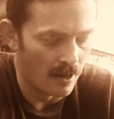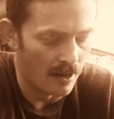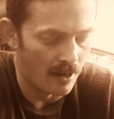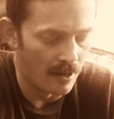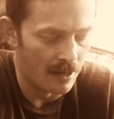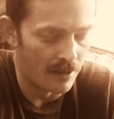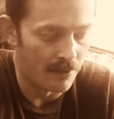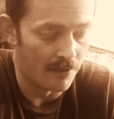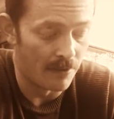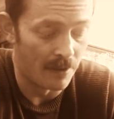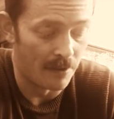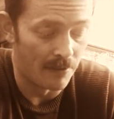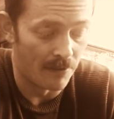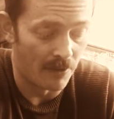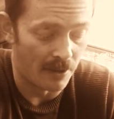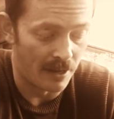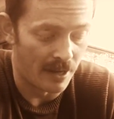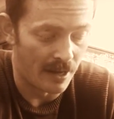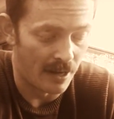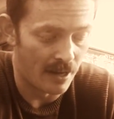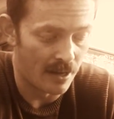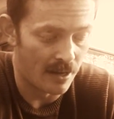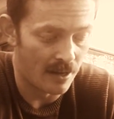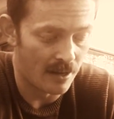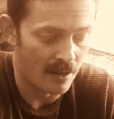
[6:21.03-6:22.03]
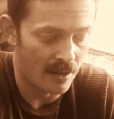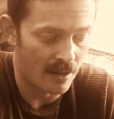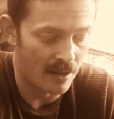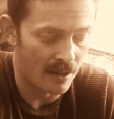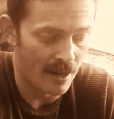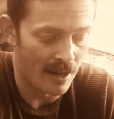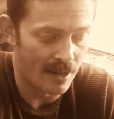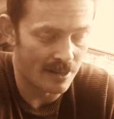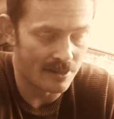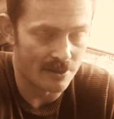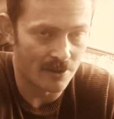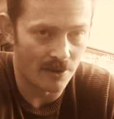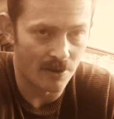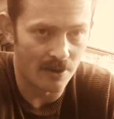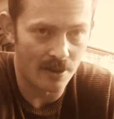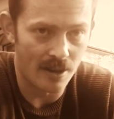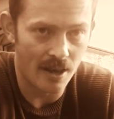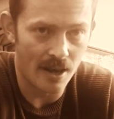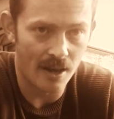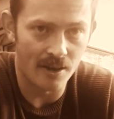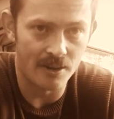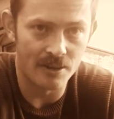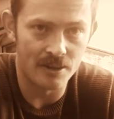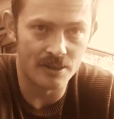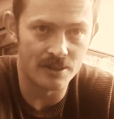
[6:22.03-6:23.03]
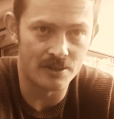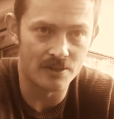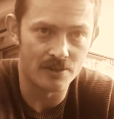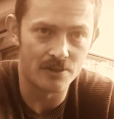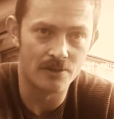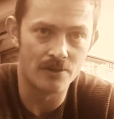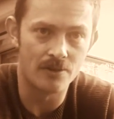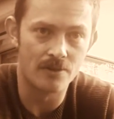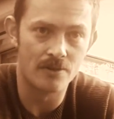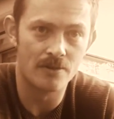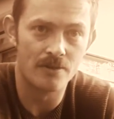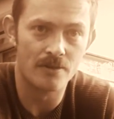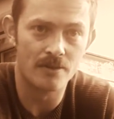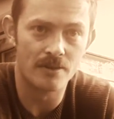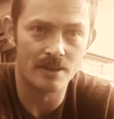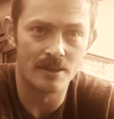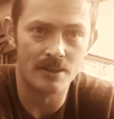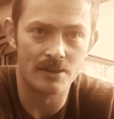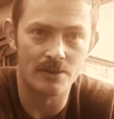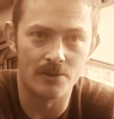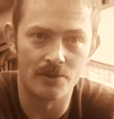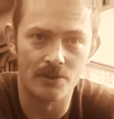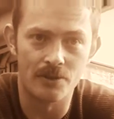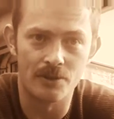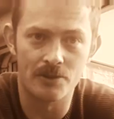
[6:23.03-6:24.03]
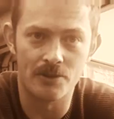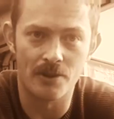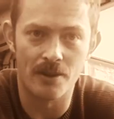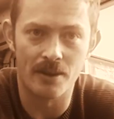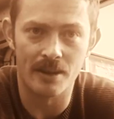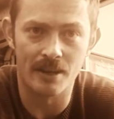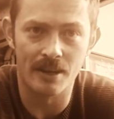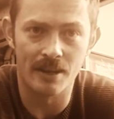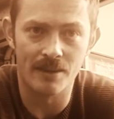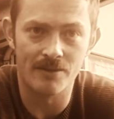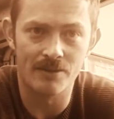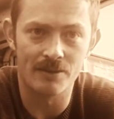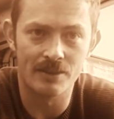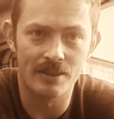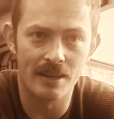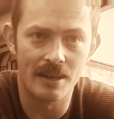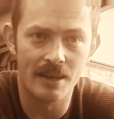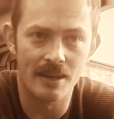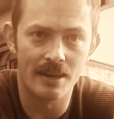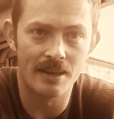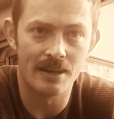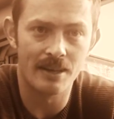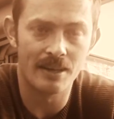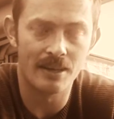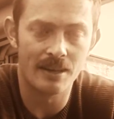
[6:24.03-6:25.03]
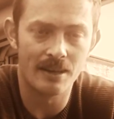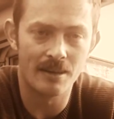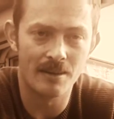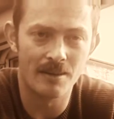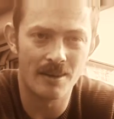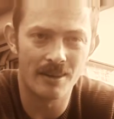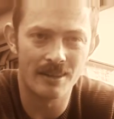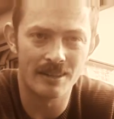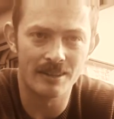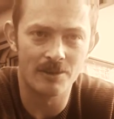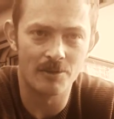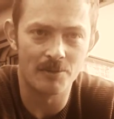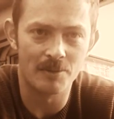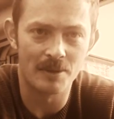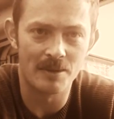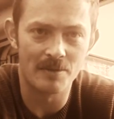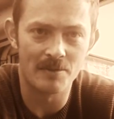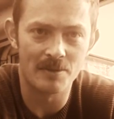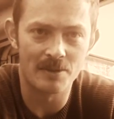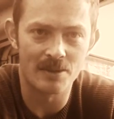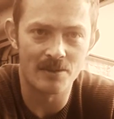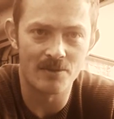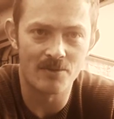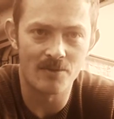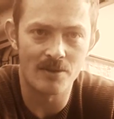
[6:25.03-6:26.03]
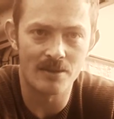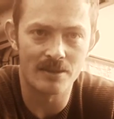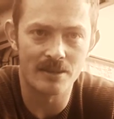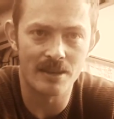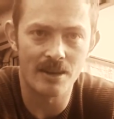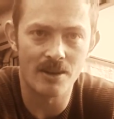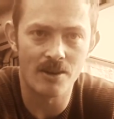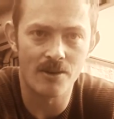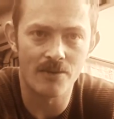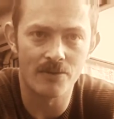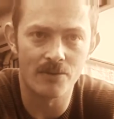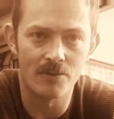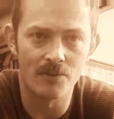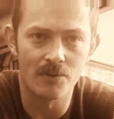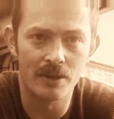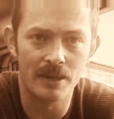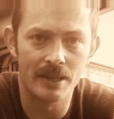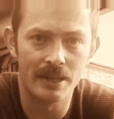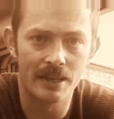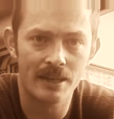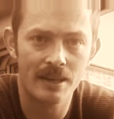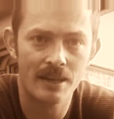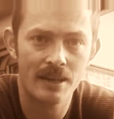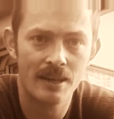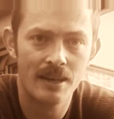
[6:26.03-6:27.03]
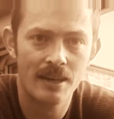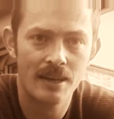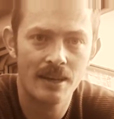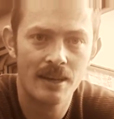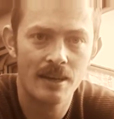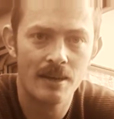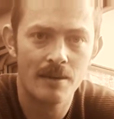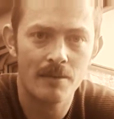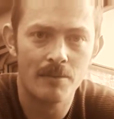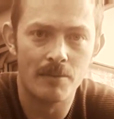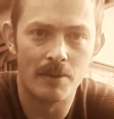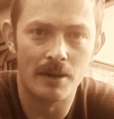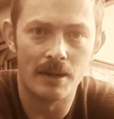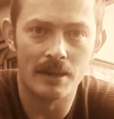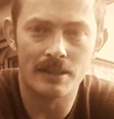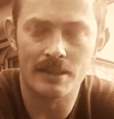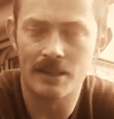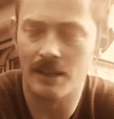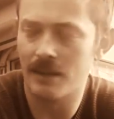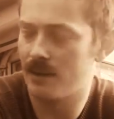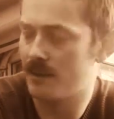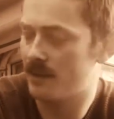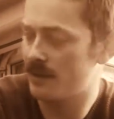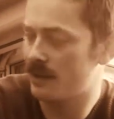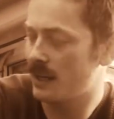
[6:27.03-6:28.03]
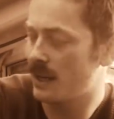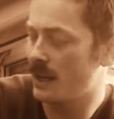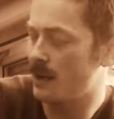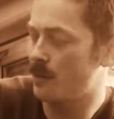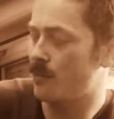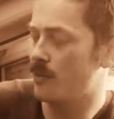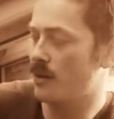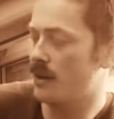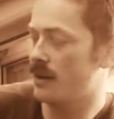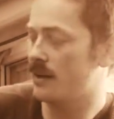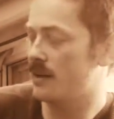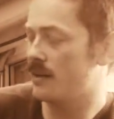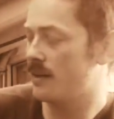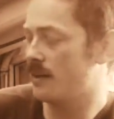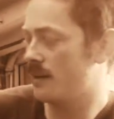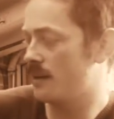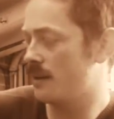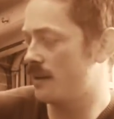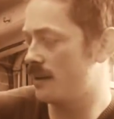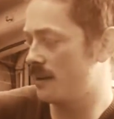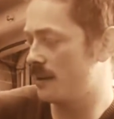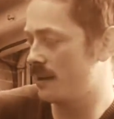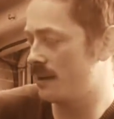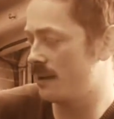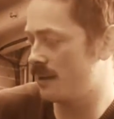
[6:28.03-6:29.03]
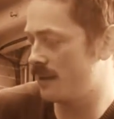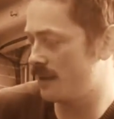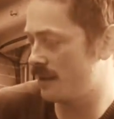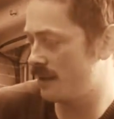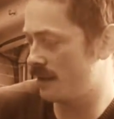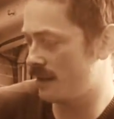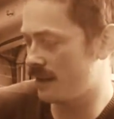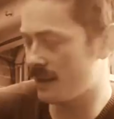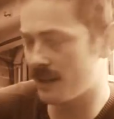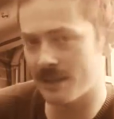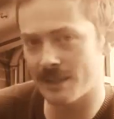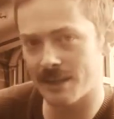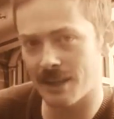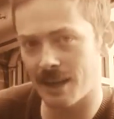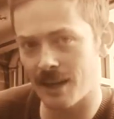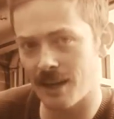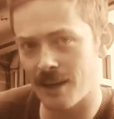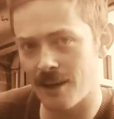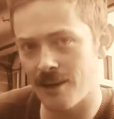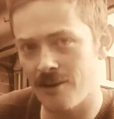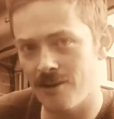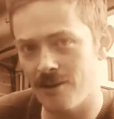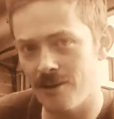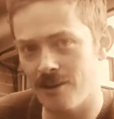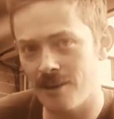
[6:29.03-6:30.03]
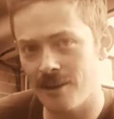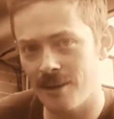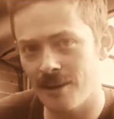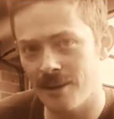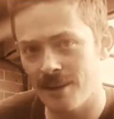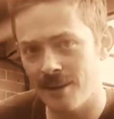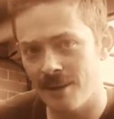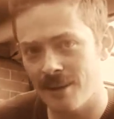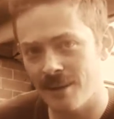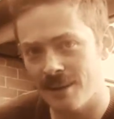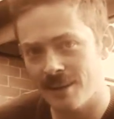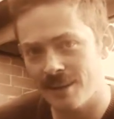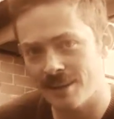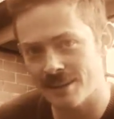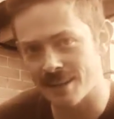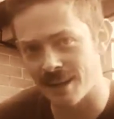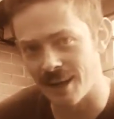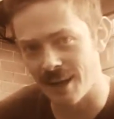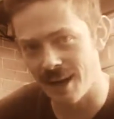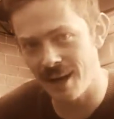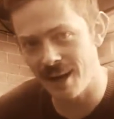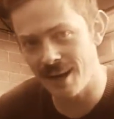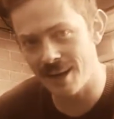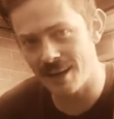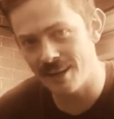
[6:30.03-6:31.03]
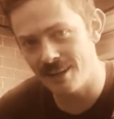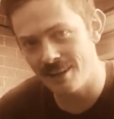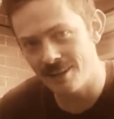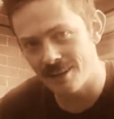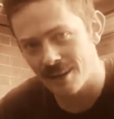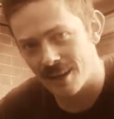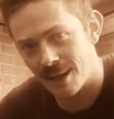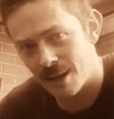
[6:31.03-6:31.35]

If I can. Outside of that, I just do this sort of training every day. I normally give myself one day off a week. But g'day, Brad. Yeah, say hello. Say hi. Look